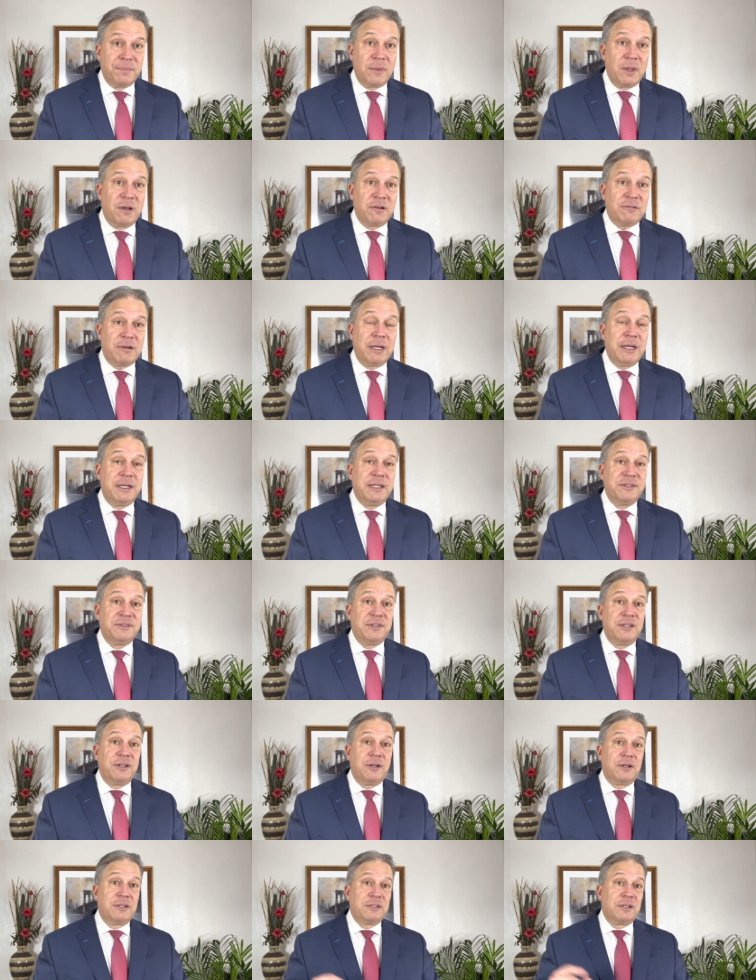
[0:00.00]
All right, is
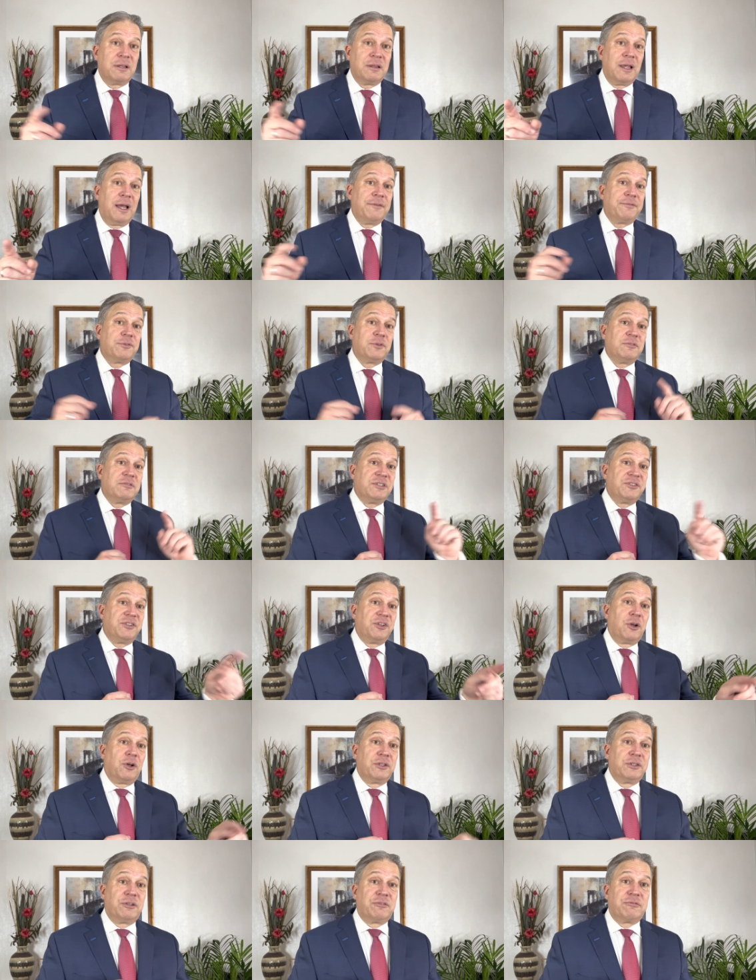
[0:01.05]
it on the left or is it
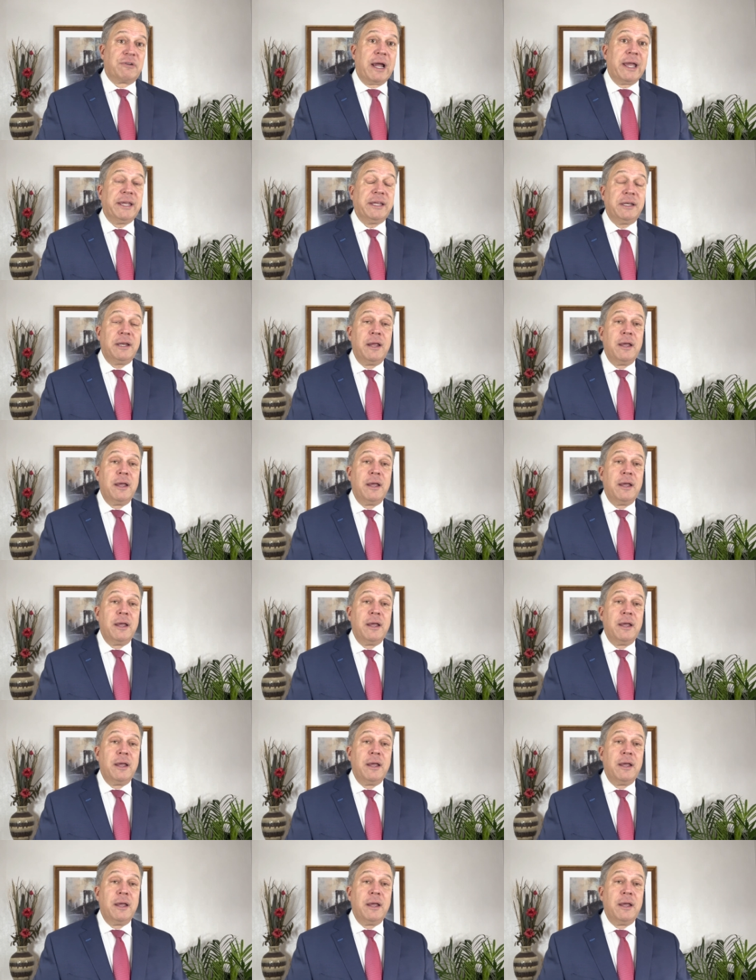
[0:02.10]
on the right?